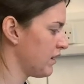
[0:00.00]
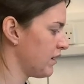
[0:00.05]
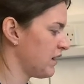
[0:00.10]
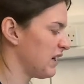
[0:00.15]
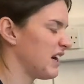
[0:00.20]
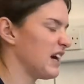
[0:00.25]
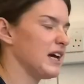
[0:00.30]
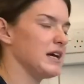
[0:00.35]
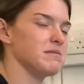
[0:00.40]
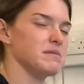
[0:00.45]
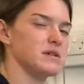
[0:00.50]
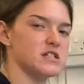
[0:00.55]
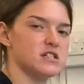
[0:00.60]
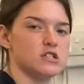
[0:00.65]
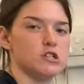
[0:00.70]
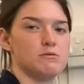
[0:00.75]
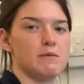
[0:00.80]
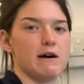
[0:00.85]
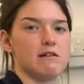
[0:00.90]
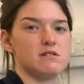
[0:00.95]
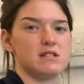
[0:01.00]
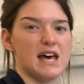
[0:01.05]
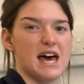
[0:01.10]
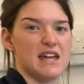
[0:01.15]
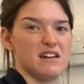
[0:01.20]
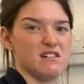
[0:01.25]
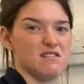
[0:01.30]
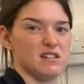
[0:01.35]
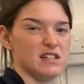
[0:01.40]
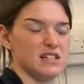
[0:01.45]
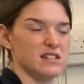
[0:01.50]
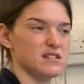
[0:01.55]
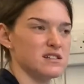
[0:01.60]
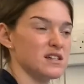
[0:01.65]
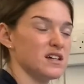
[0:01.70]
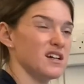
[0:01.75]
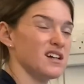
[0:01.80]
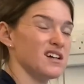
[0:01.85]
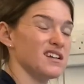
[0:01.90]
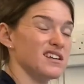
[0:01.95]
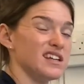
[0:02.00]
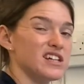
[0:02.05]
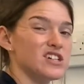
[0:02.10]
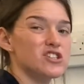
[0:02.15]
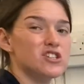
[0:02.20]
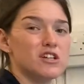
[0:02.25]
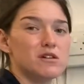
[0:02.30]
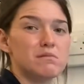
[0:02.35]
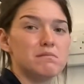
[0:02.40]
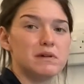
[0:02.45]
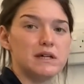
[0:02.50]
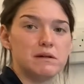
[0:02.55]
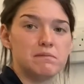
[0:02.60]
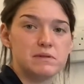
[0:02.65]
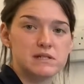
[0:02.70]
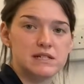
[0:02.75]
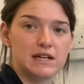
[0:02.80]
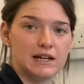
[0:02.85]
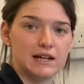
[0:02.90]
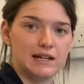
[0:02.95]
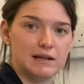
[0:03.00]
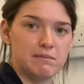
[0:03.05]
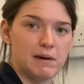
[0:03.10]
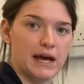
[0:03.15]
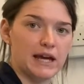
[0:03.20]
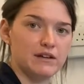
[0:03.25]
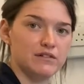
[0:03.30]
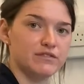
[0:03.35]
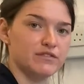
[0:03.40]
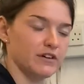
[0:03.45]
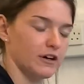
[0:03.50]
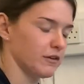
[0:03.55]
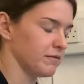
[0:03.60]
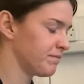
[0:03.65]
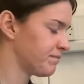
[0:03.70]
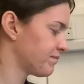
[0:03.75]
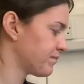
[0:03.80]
You're aiming to do about 10 of these. These shouldn't be particularly painful.